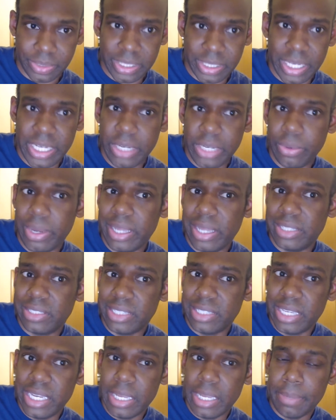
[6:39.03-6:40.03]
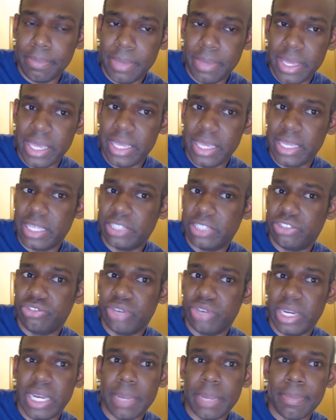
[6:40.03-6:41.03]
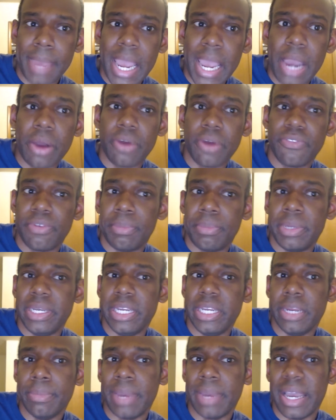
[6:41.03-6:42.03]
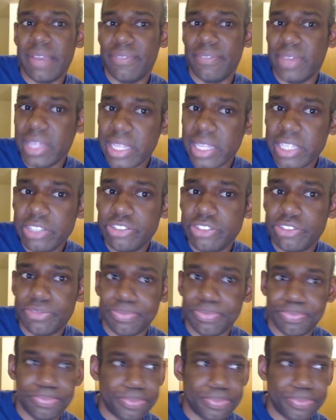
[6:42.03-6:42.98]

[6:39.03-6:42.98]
Anyway, it's getting big, it's draining power from a nearby village.